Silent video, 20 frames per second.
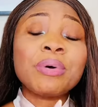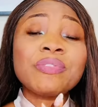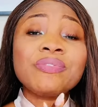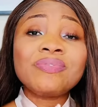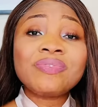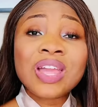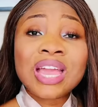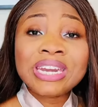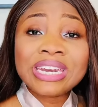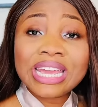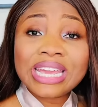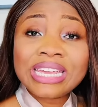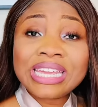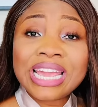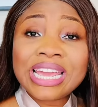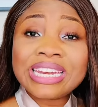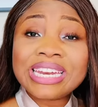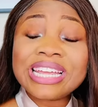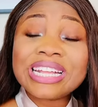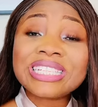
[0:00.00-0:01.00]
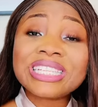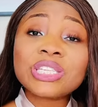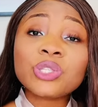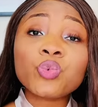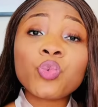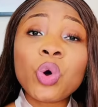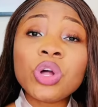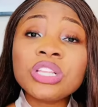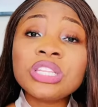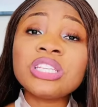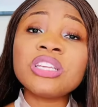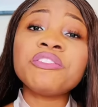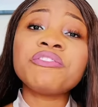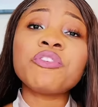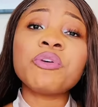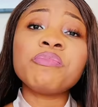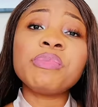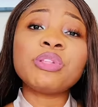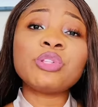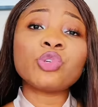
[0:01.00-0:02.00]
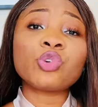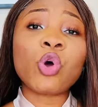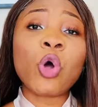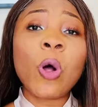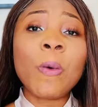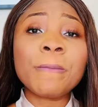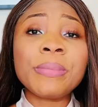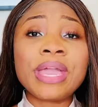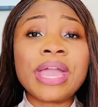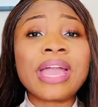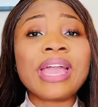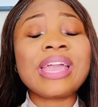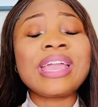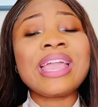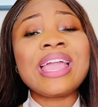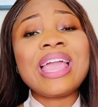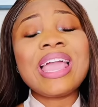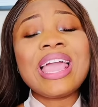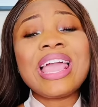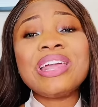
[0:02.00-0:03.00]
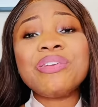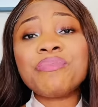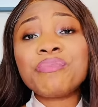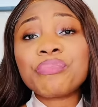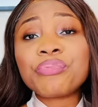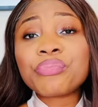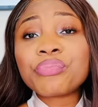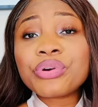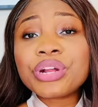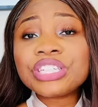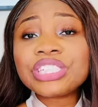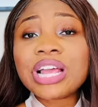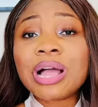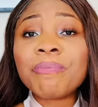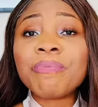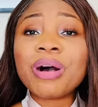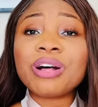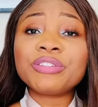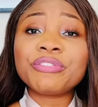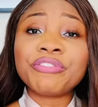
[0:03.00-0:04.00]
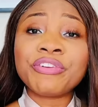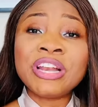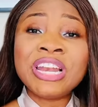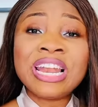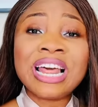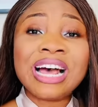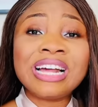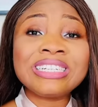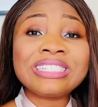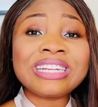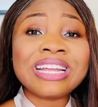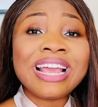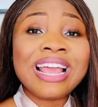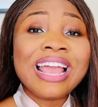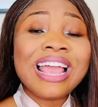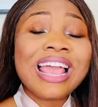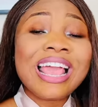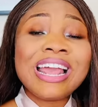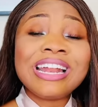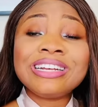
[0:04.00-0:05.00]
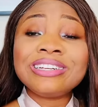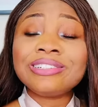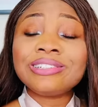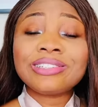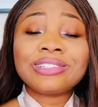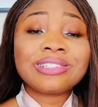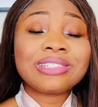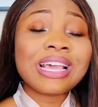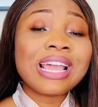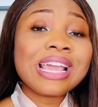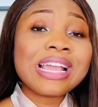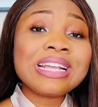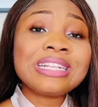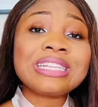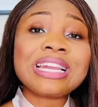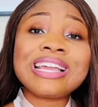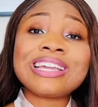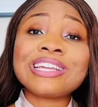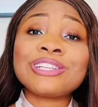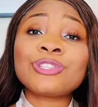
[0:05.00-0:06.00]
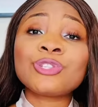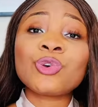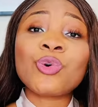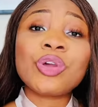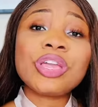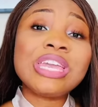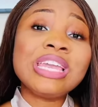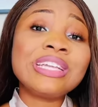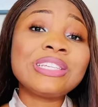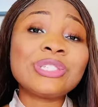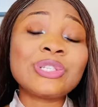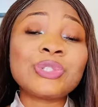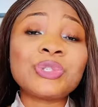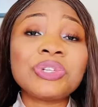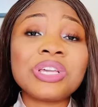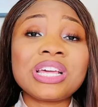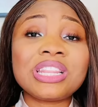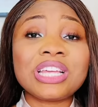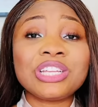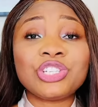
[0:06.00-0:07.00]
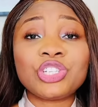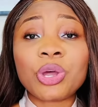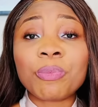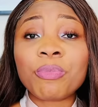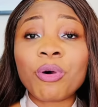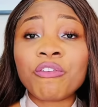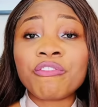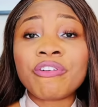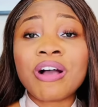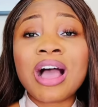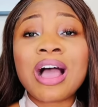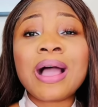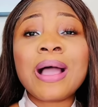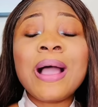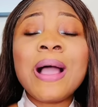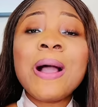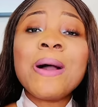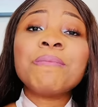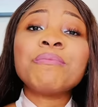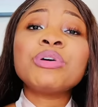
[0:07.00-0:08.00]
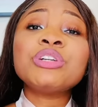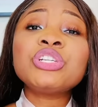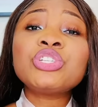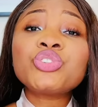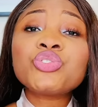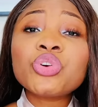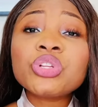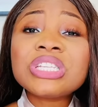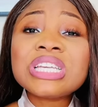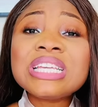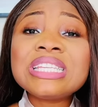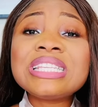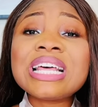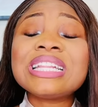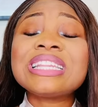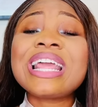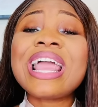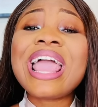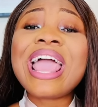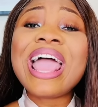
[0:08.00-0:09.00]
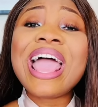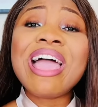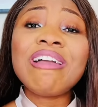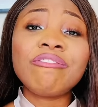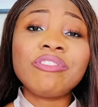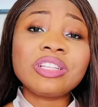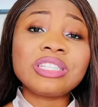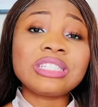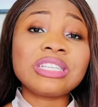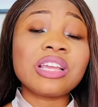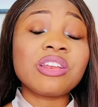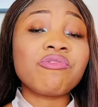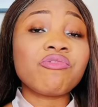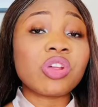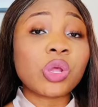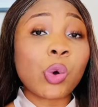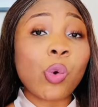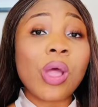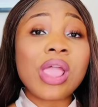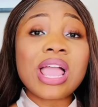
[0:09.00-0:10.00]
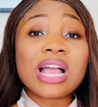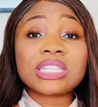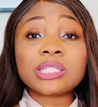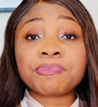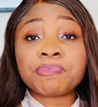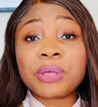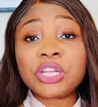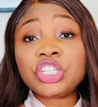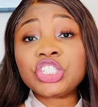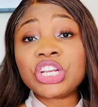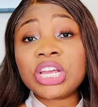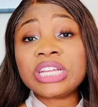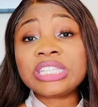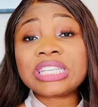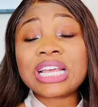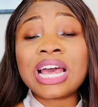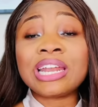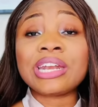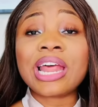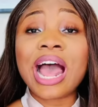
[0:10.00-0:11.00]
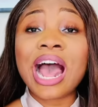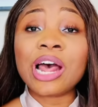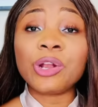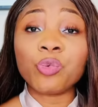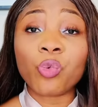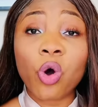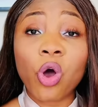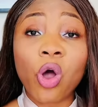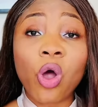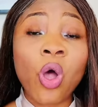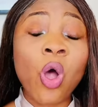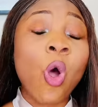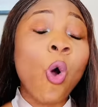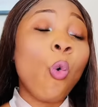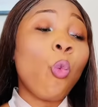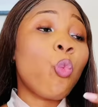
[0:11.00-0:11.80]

But then again, it is one thing for me to come here and preach about Finland and say it like it's so easy to get a job offer. But the truth is that everything requires patience and hard work.